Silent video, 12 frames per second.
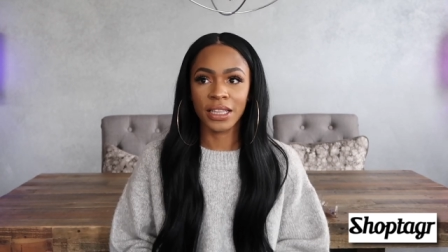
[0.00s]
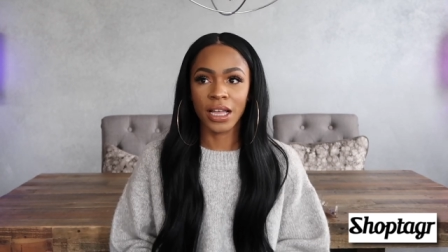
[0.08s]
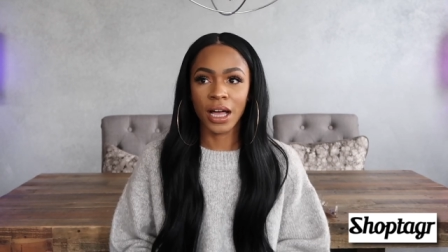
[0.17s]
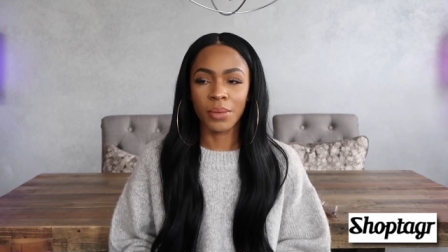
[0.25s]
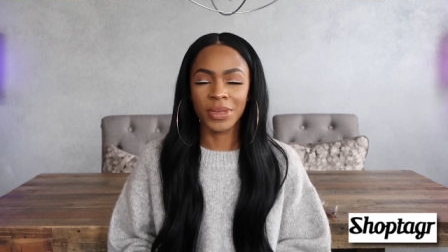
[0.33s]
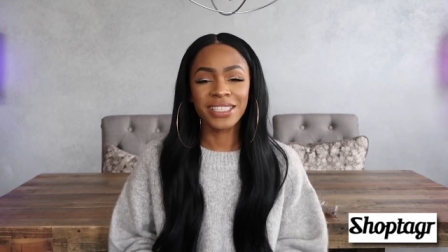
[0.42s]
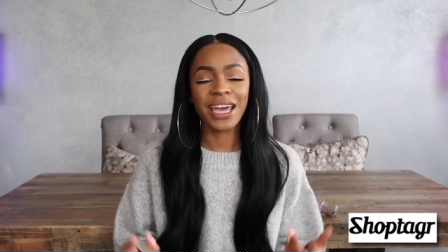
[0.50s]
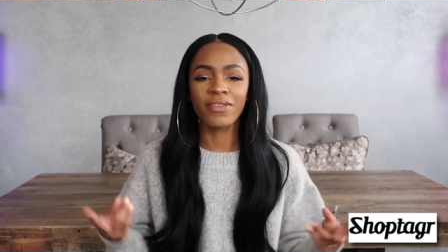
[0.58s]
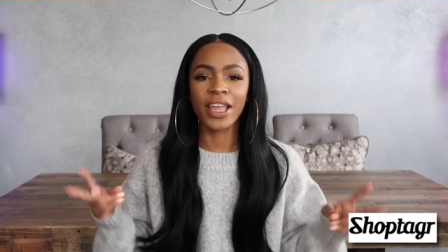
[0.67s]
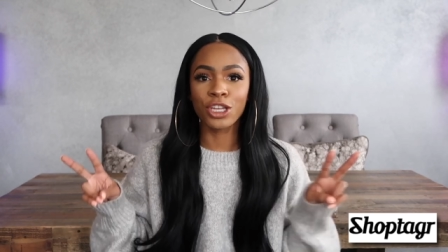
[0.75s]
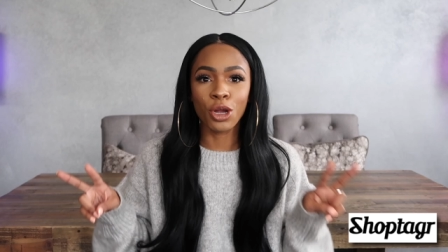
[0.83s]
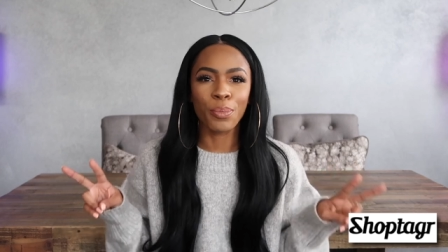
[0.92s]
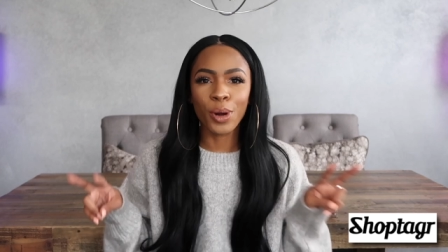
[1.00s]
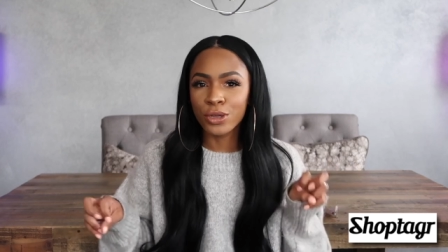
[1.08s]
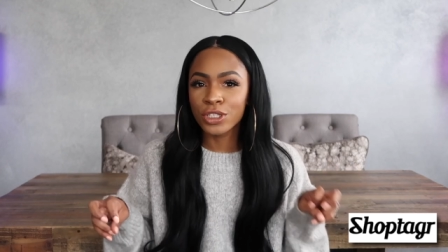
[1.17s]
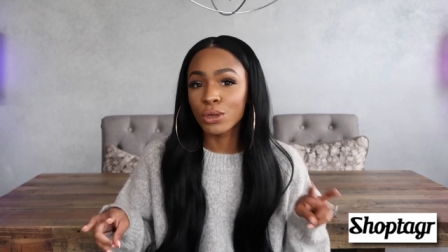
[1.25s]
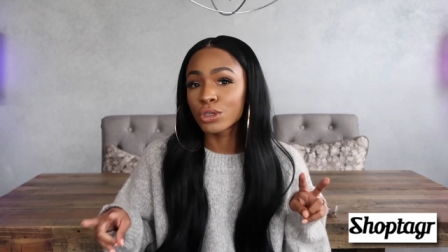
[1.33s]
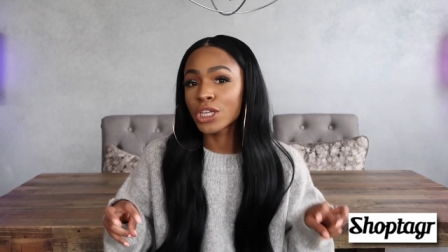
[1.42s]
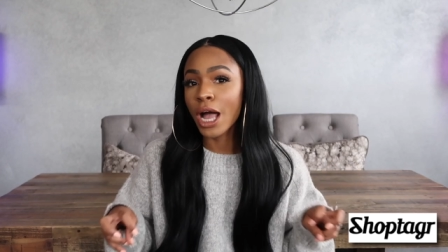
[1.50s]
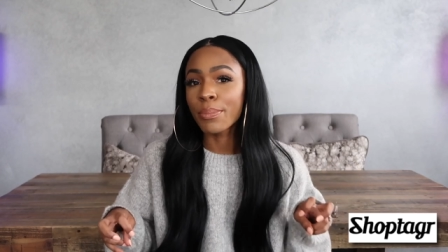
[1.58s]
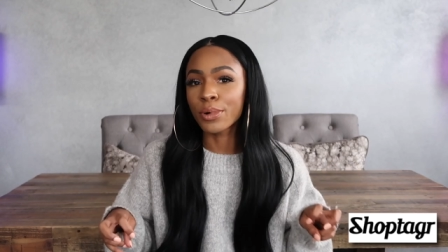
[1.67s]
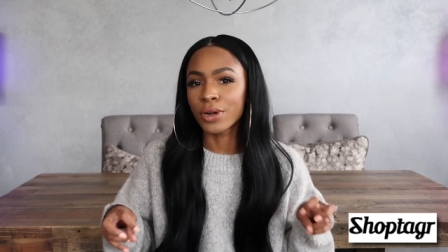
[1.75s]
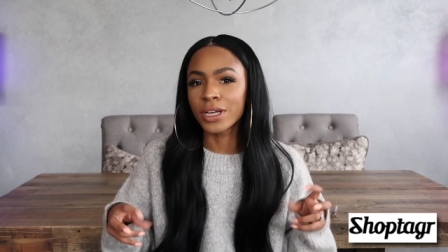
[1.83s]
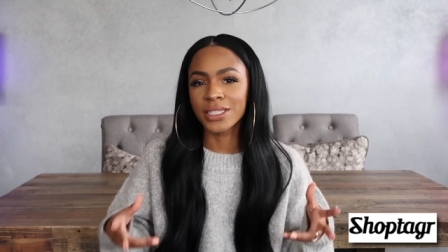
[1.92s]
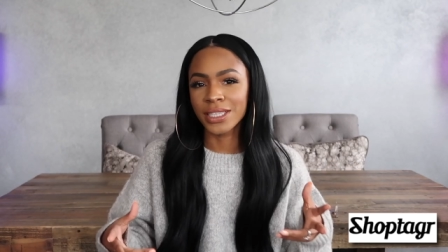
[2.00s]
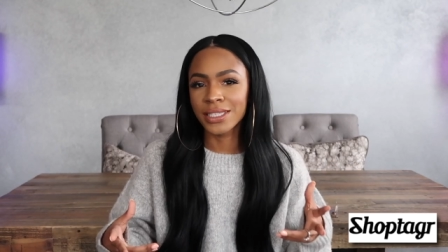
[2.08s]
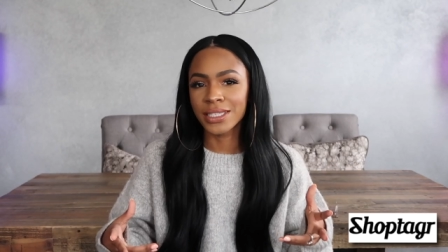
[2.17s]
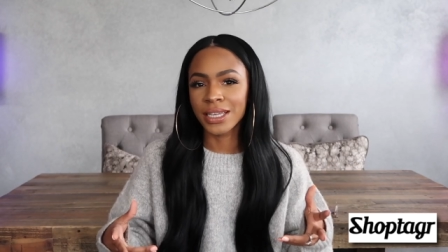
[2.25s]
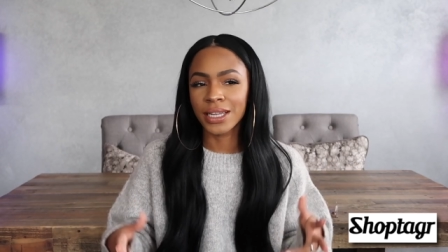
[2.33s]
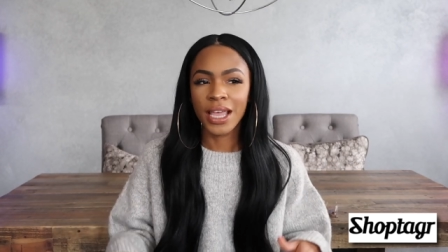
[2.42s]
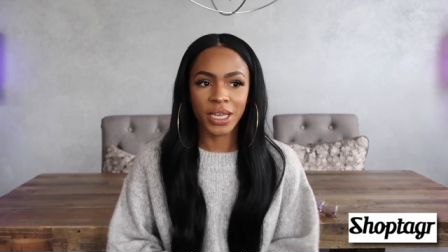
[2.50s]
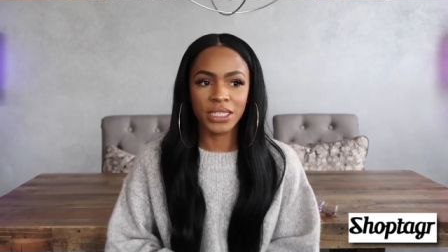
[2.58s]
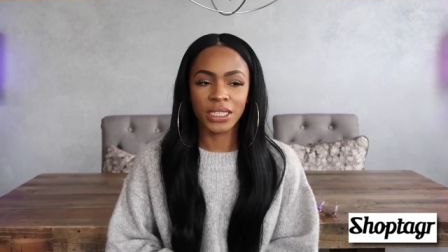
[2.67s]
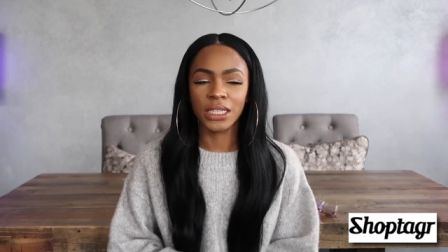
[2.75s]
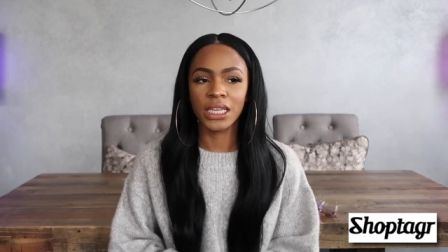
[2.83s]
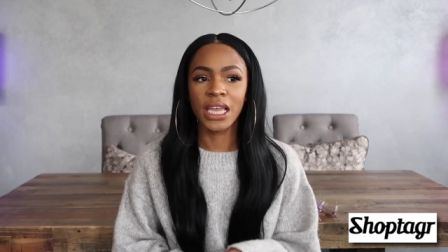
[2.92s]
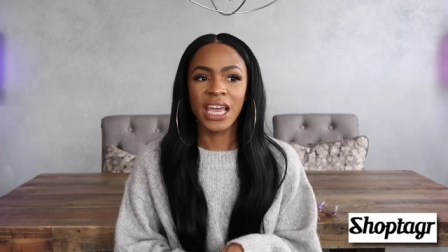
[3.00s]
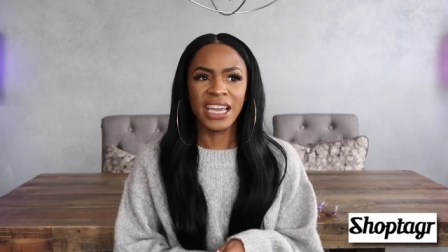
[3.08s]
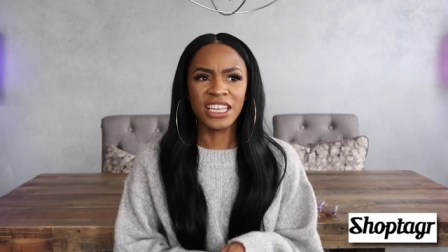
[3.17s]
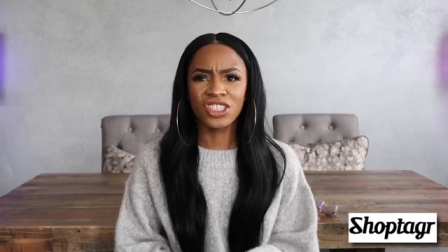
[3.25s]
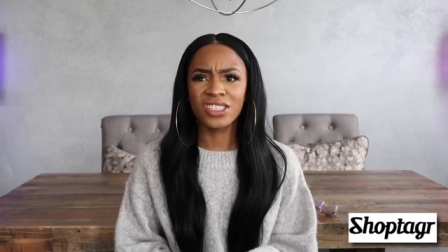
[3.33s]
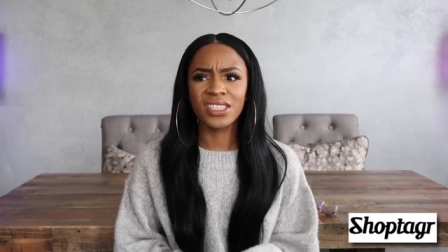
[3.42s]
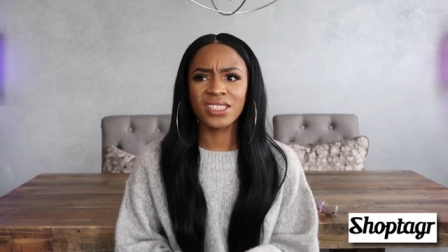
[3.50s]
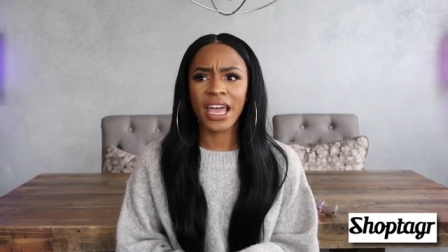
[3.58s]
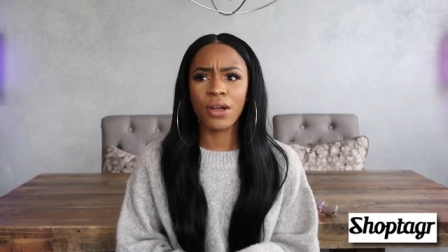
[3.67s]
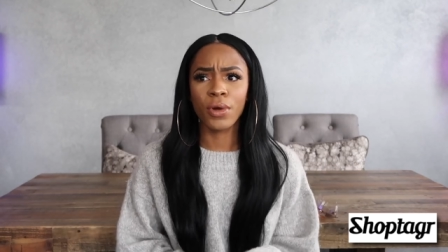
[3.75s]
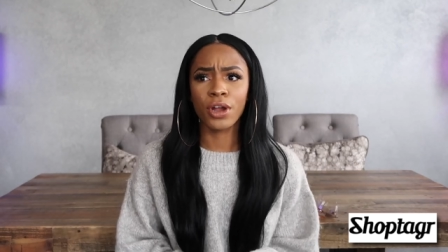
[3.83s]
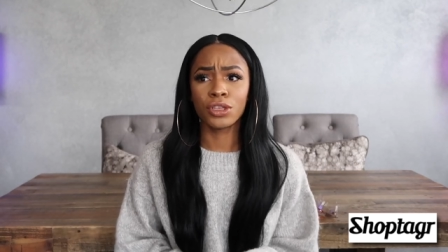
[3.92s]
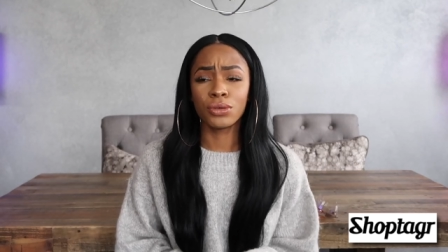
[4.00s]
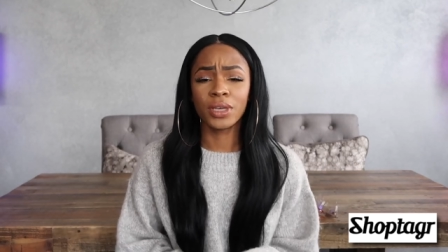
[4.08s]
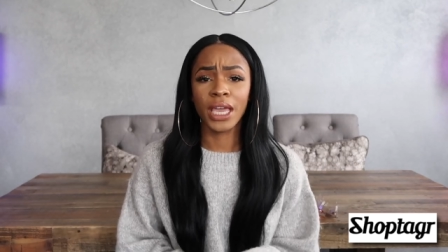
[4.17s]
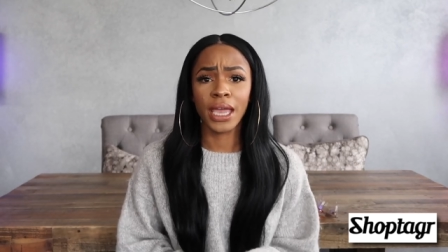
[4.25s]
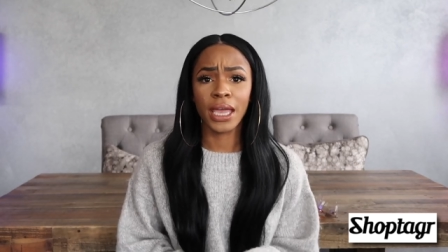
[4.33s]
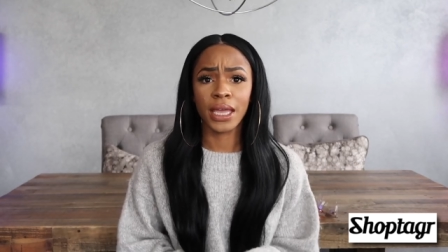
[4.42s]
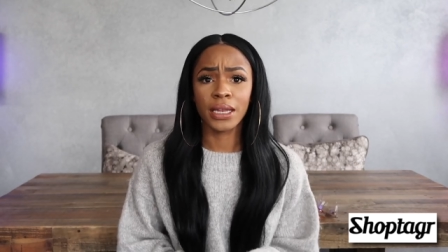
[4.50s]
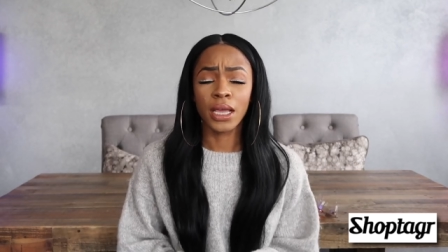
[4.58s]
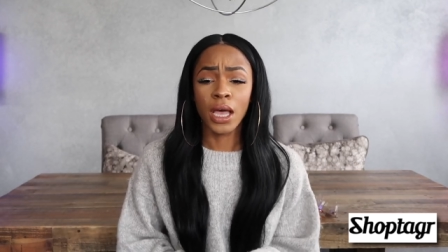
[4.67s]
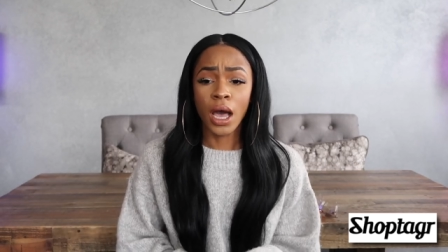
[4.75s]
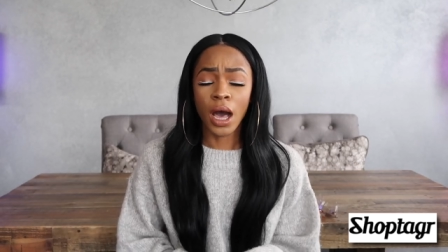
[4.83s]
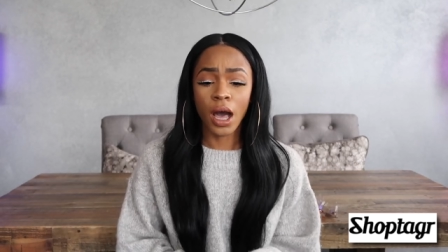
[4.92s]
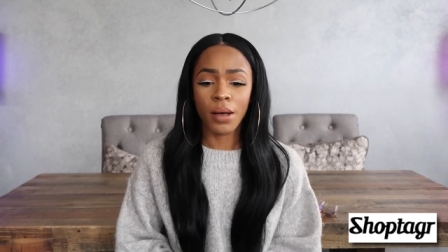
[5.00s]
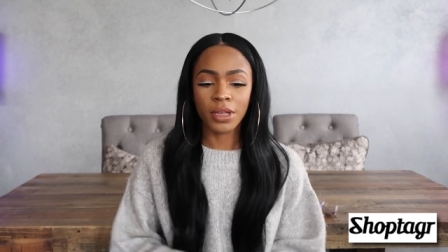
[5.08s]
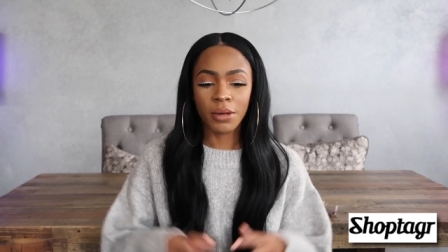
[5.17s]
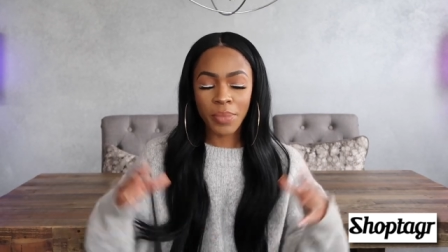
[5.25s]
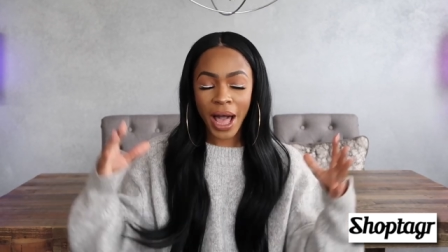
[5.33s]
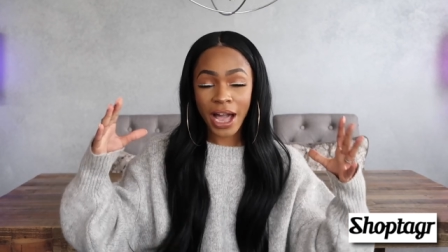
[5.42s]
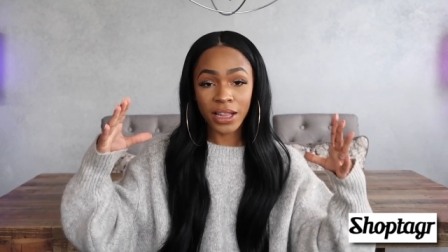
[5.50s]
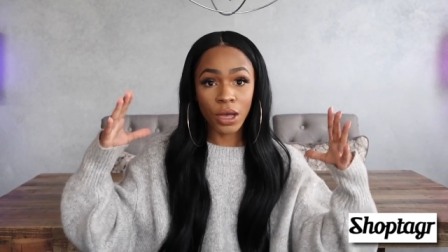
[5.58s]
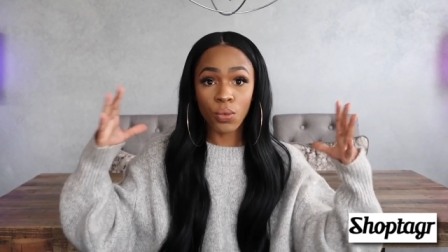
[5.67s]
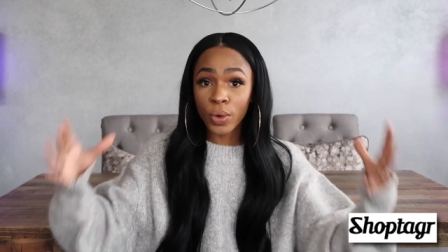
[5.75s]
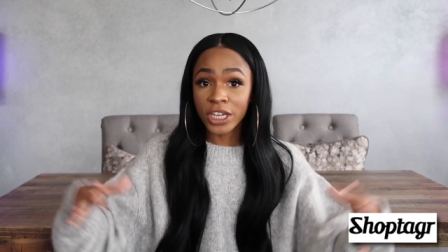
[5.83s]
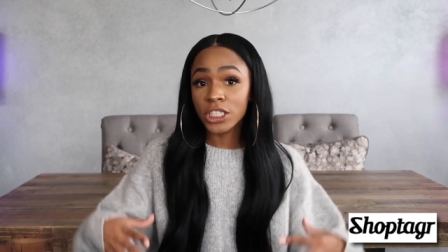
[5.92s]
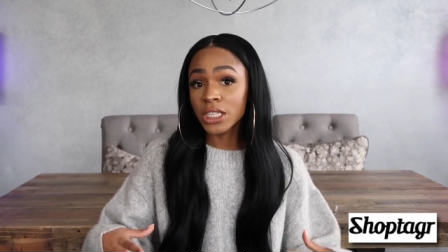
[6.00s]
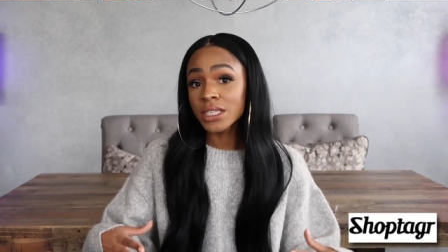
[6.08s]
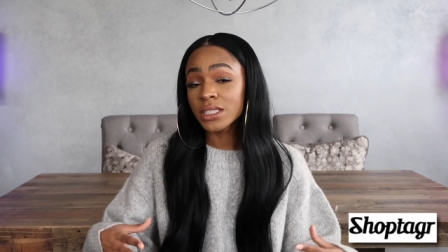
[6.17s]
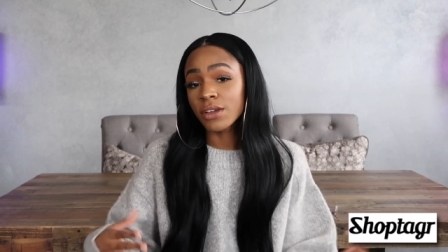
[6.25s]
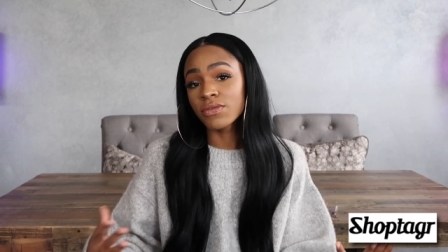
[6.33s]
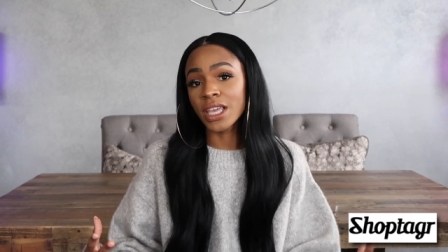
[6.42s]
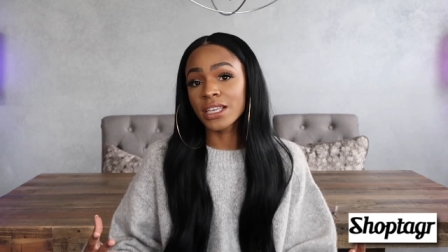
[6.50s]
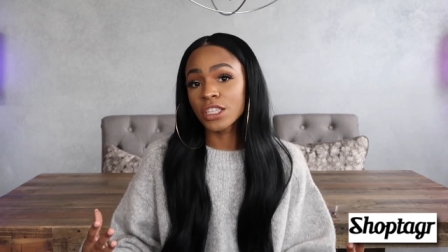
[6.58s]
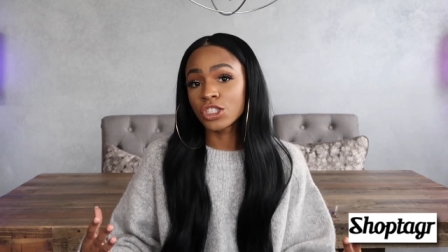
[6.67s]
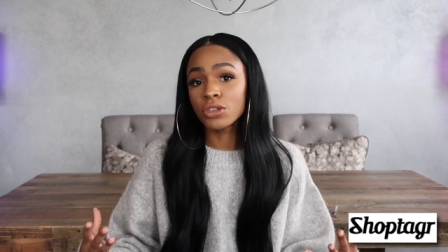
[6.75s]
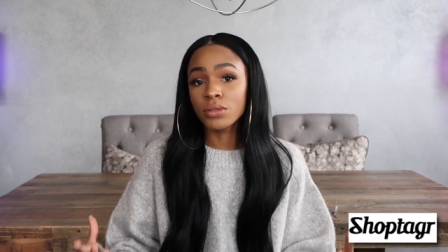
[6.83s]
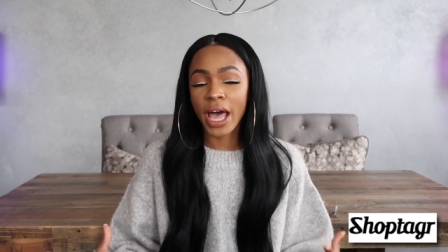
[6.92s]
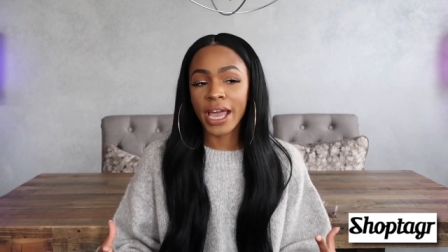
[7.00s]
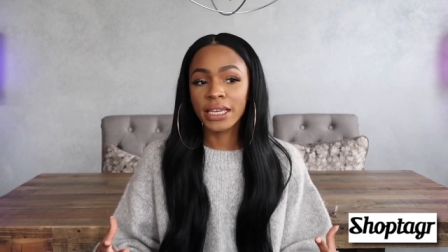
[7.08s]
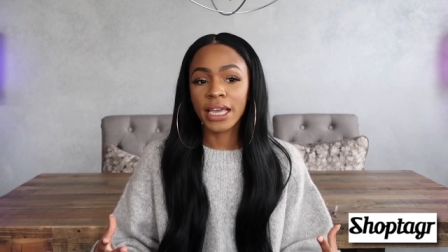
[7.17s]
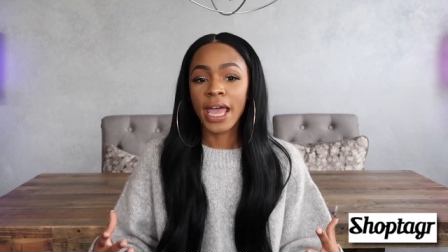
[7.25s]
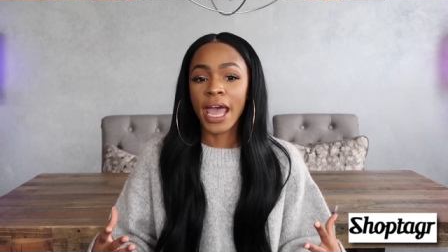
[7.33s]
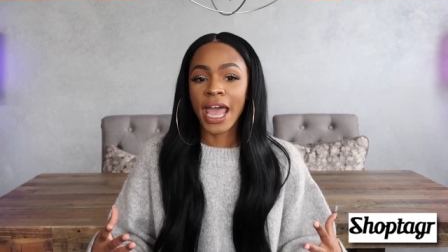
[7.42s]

Um, it's kind of like your personal shopper assistant. Basically, it's just a site where you can um, compile a wish list of things that you like,